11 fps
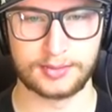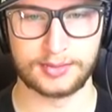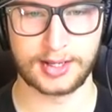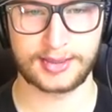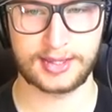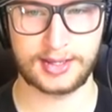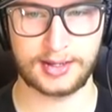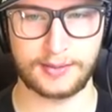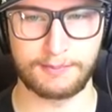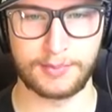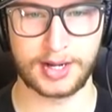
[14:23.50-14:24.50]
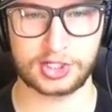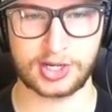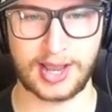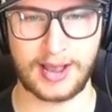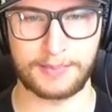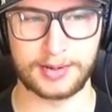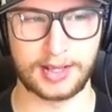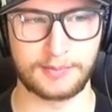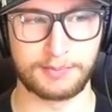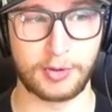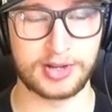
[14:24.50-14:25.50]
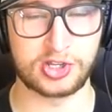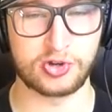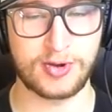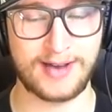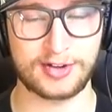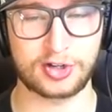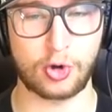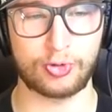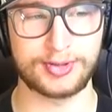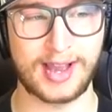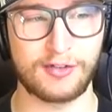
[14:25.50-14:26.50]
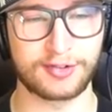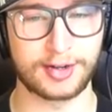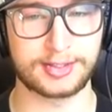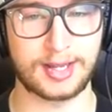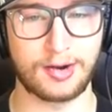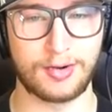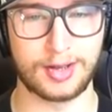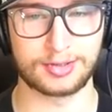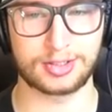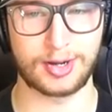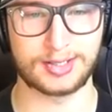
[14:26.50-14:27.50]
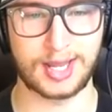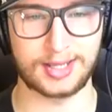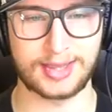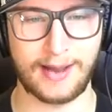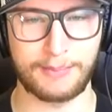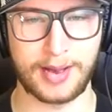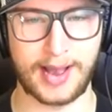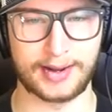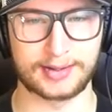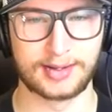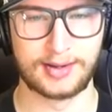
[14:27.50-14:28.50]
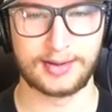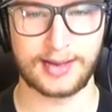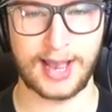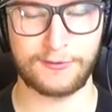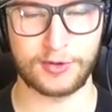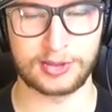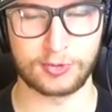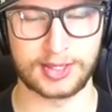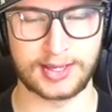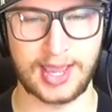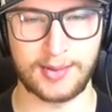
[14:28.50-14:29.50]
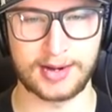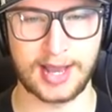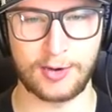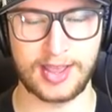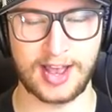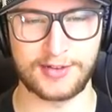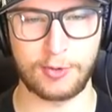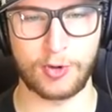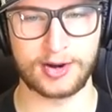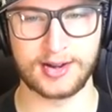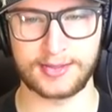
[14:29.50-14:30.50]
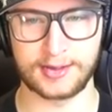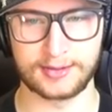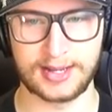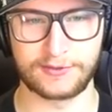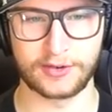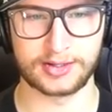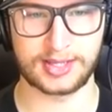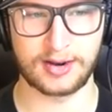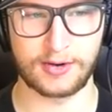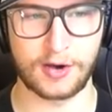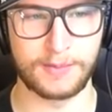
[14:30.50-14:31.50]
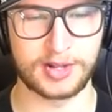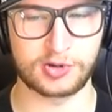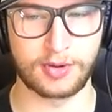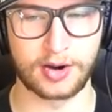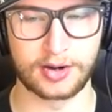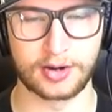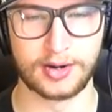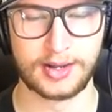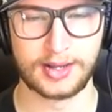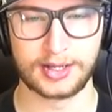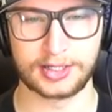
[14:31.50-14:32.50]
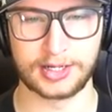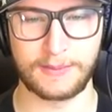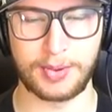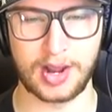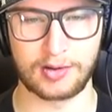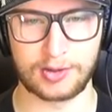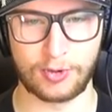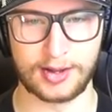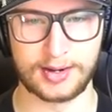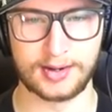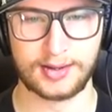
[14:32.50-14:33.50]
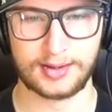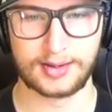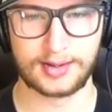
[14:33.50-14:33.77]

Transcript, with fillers: Nothing much happening, but we do have a goal now for Ontario, so I take that back halfway through the game, and now we have a 1 0 lead for Ontario. Mitch Marner Gonna bury one,